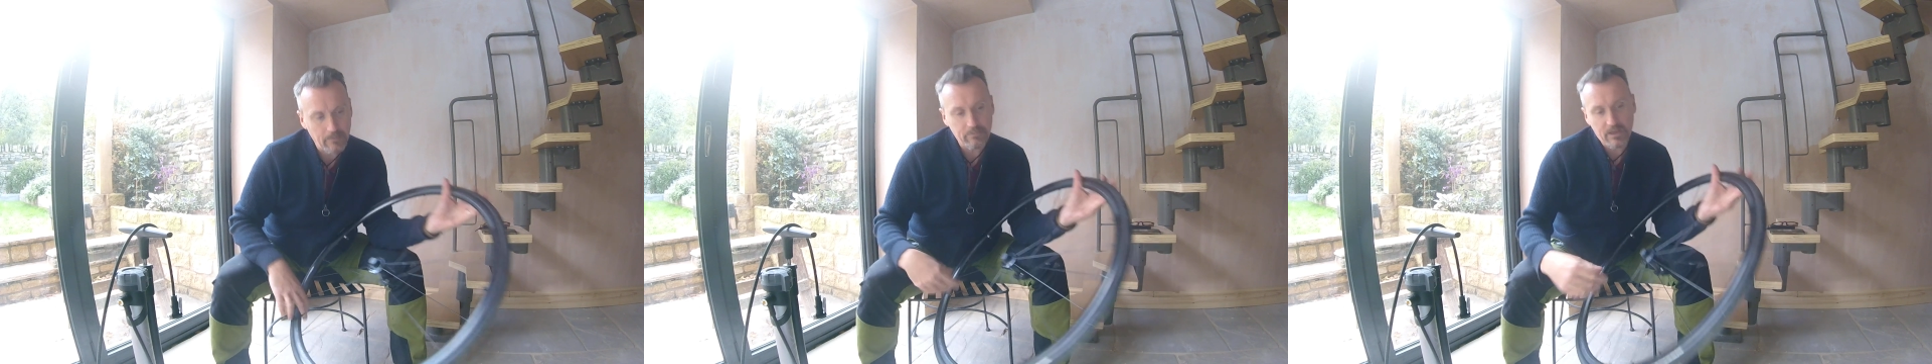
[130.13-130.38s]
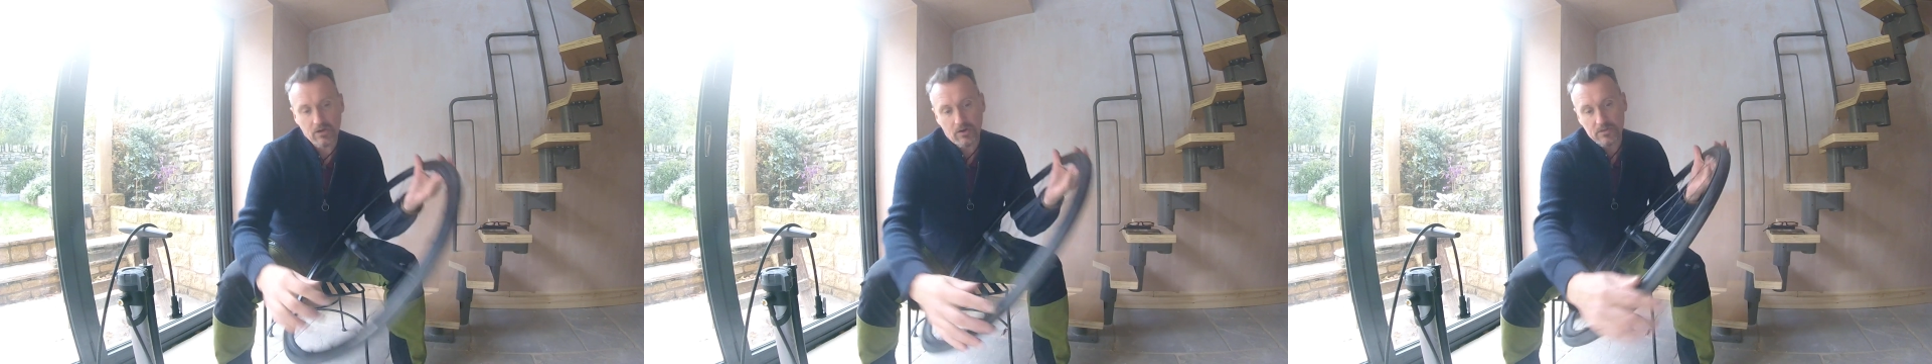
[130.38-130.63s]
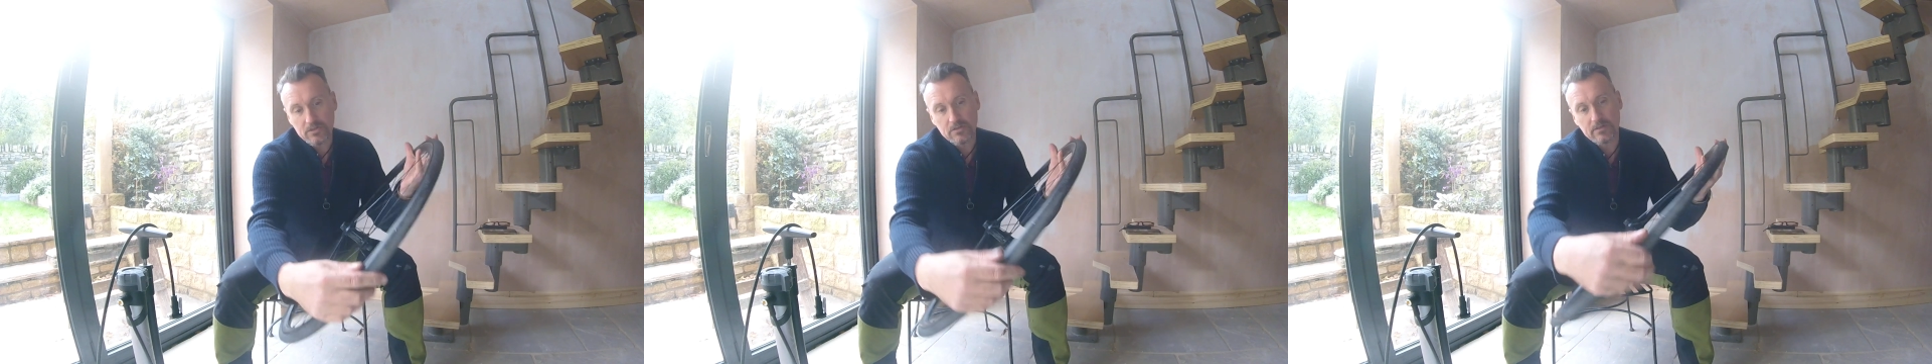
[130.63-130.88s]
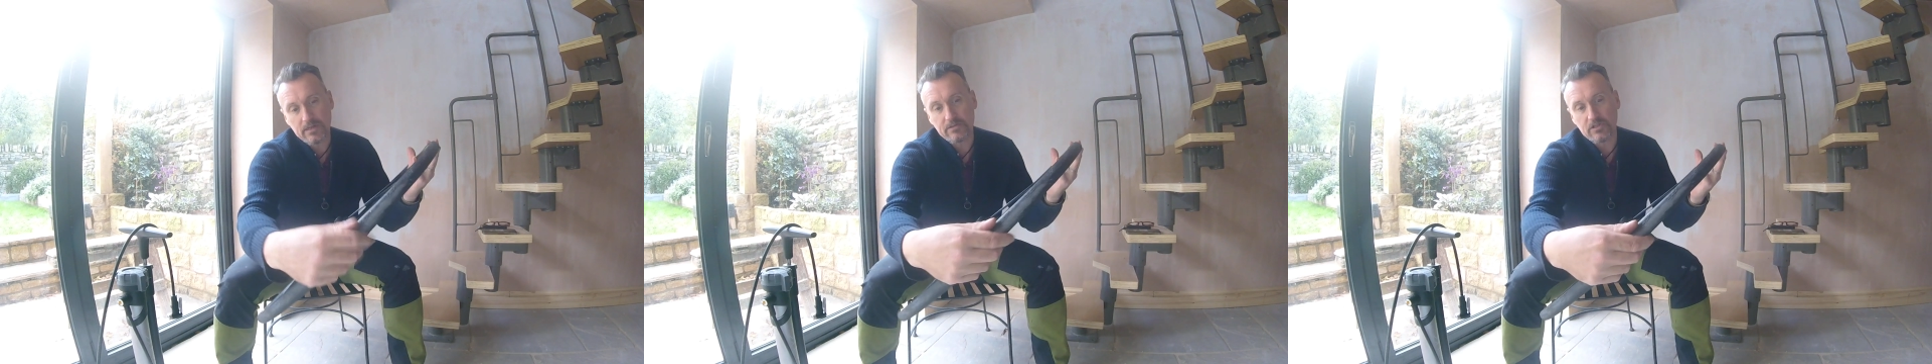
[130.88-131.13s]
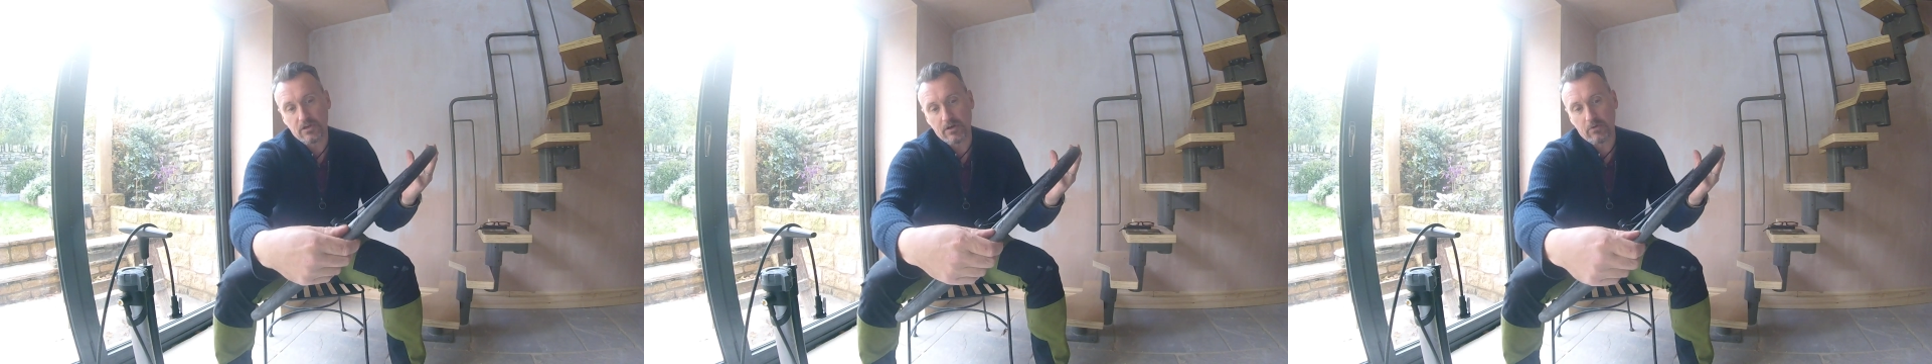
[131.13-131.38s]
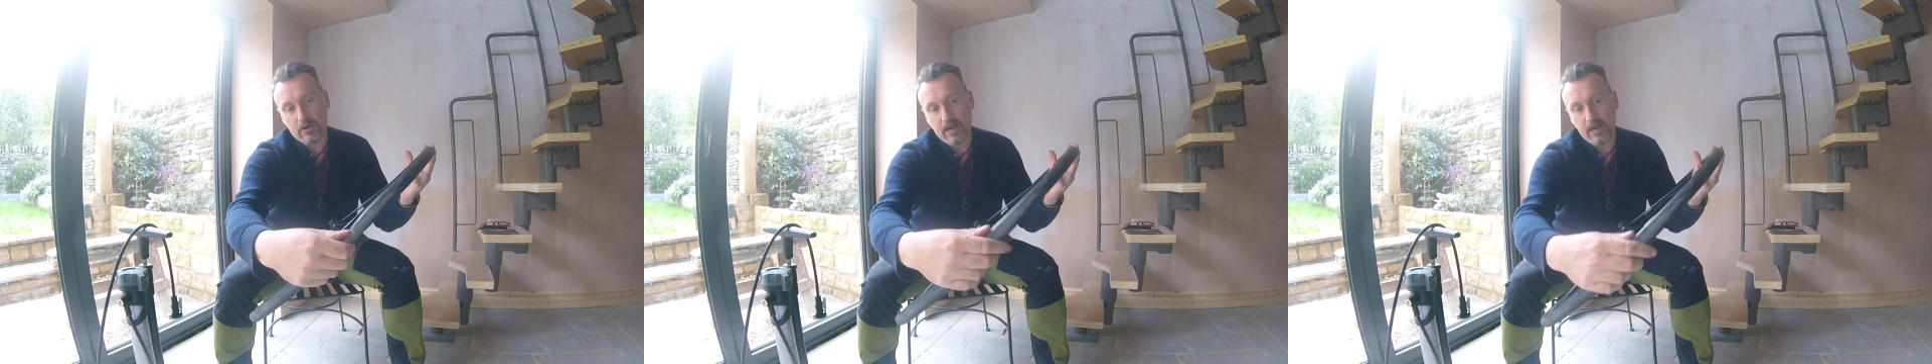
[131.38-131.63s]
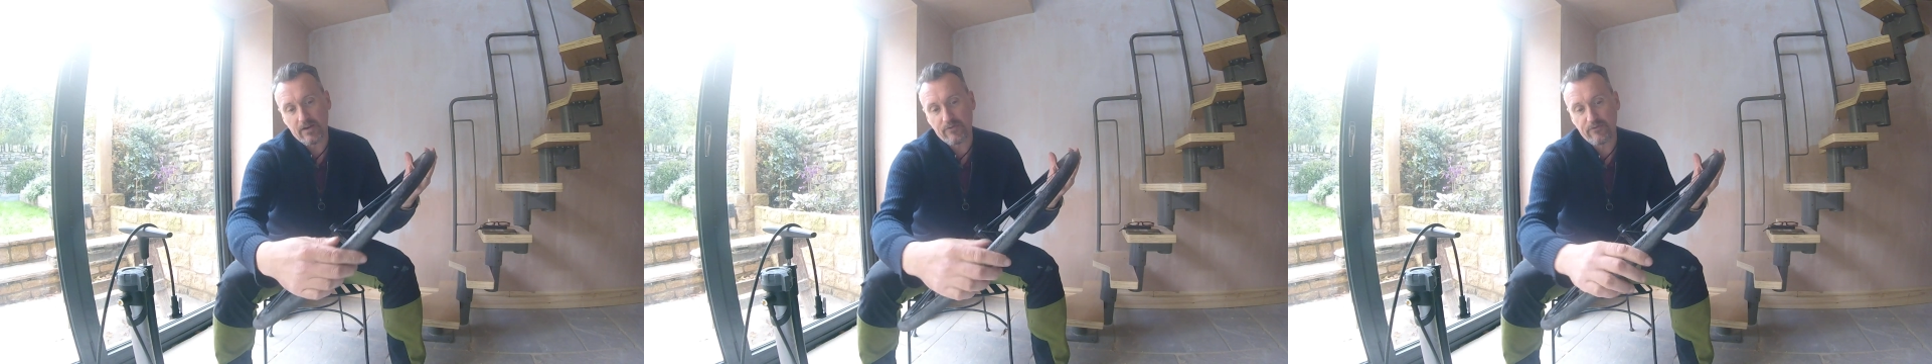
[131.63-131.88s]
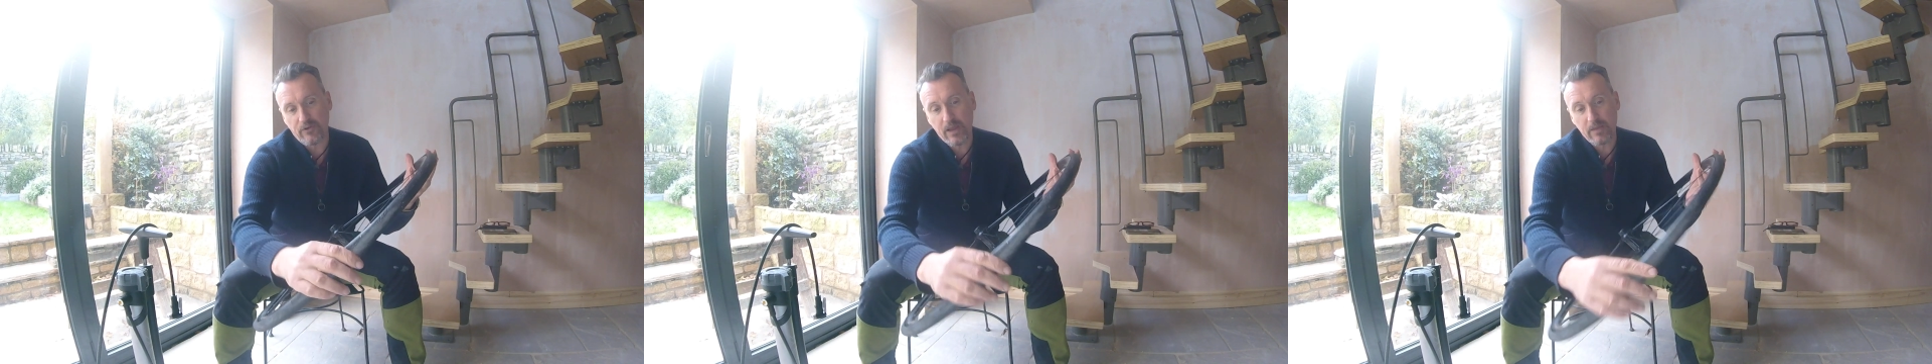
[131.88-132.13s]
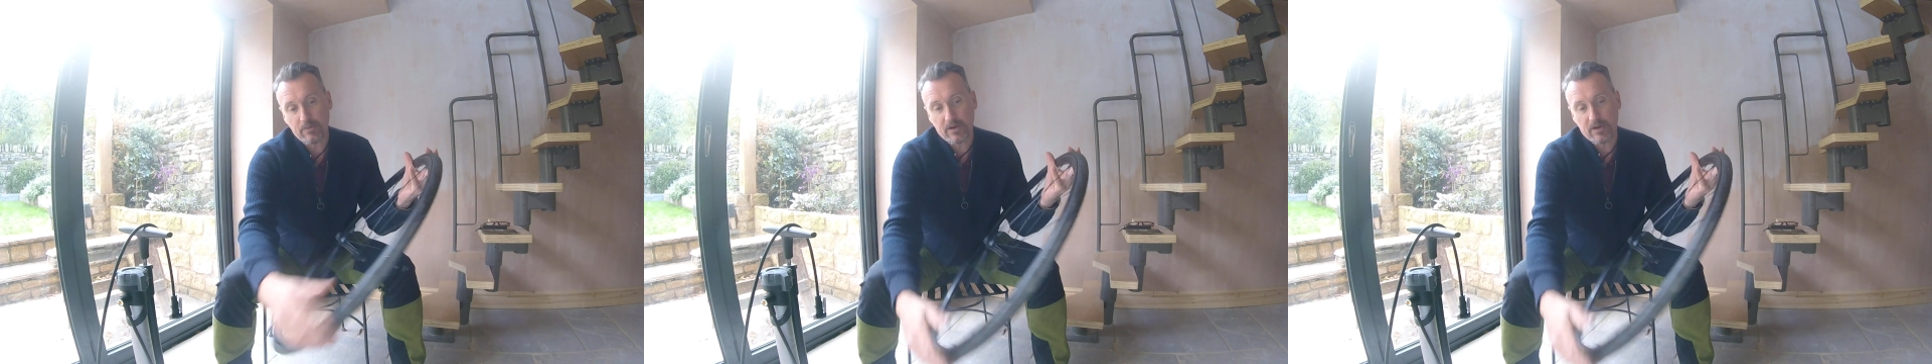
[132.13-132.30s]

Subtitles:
because it's the only one I have free,